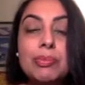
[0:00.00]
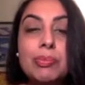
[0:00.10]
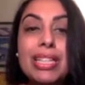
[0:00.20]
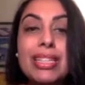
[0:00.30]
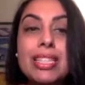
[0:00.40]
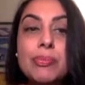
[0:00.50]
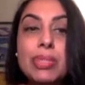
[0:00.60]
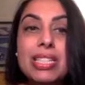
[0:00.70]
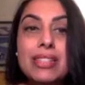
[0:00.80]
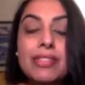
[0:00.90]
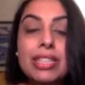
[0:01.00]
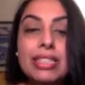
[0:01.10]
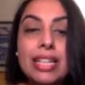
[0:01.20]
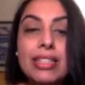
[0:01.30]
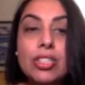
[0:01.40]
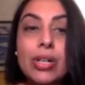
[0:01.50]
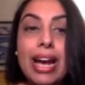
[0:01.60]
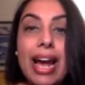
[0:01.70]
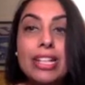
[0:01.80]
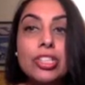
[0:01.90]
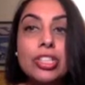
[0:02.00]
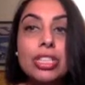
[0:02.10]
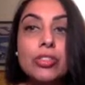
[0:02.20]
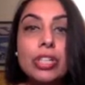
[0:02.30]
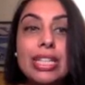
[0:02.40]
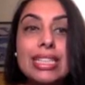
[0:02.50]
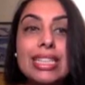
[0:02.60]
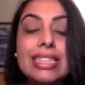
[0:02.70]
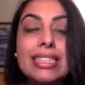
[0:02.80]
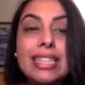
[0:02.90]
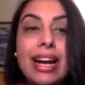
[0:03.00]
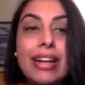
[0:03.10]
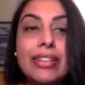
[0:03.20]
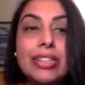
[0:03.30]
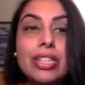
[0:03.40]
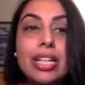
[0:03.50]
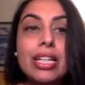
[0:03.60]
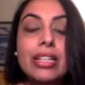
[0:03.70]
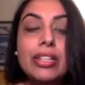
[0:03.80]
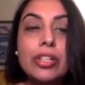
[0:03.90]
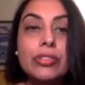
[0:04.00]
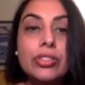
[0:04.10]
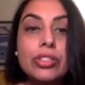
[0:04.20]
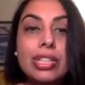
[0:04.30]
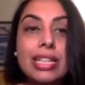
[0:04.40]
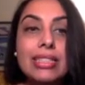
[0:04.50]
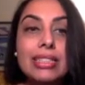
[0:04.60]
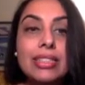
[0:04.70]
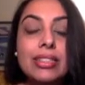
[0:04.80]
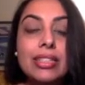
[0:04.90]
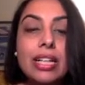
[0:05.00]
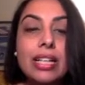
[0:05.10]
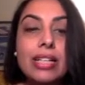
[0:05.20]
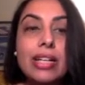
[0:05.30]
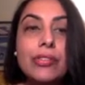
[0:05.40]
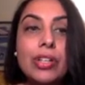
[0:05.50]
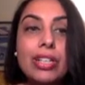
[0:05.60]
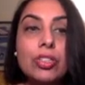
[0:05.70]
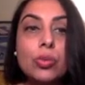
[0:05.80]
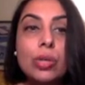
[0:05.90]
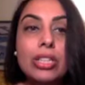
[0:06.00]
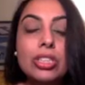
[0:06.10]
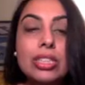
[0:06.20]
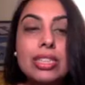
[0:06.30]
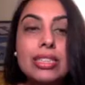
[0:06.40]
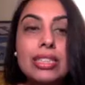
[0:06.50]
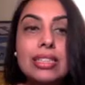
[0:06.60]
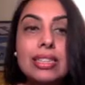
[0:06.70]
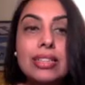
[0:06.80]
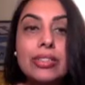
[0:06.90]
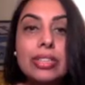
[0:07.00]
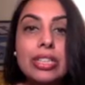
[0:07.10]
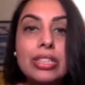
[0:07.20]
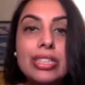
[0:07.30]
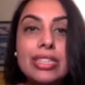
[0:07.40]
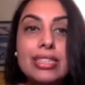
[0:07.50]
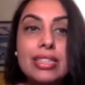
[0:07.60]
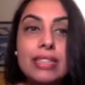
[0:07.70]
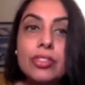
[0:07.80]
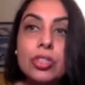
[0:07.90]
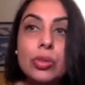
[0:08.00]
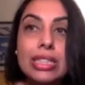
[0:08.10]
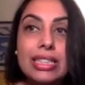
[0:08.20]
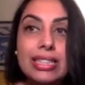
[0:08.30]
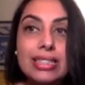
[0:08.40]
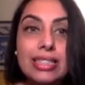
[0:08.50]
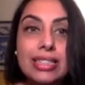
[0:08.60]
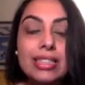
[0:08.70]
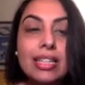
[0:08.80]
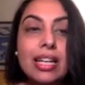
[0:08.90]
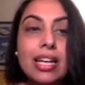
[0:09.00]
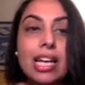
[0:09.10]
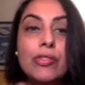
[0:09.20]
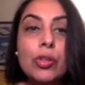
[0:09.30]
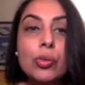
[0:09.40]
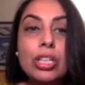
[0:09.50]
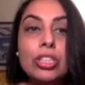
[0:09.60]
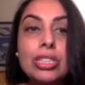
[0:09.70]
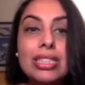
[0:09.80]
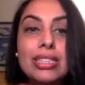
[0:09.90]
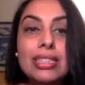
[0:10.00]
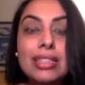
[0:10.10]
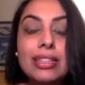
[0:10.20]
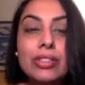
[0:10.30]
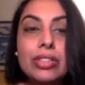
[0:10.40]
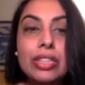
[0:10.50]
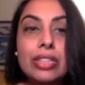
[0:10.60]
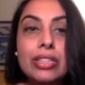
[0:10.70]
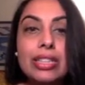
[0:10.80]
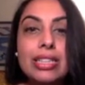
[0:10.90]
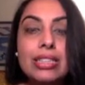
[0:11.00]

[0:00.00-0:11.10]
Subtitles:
pick the specific date. So I actually created the entire year for you guys here. Now, if you guys are watching this in another year, this is set for 2019. If you're watching this in another year, it